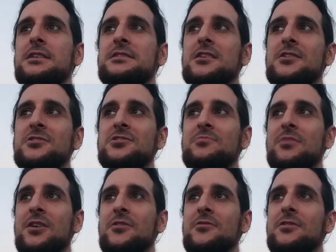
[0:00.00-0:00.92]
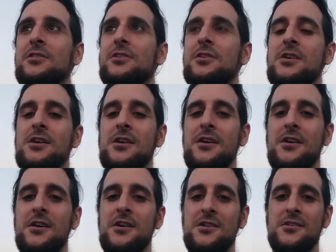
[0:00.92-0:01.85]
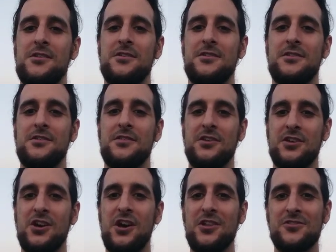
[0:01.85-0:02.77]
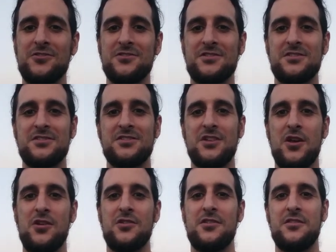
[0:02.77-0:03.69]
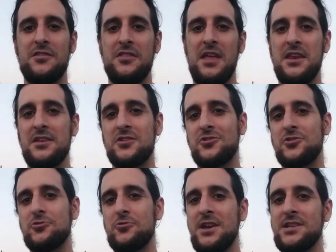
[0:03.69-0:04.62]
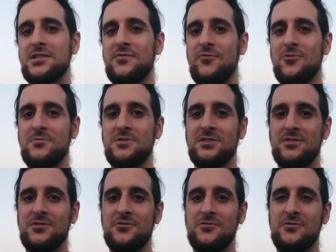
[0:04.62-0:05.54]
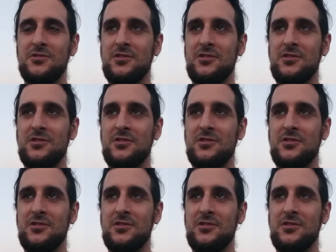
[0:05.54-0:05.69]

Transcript: talks about the colors that it transforms into.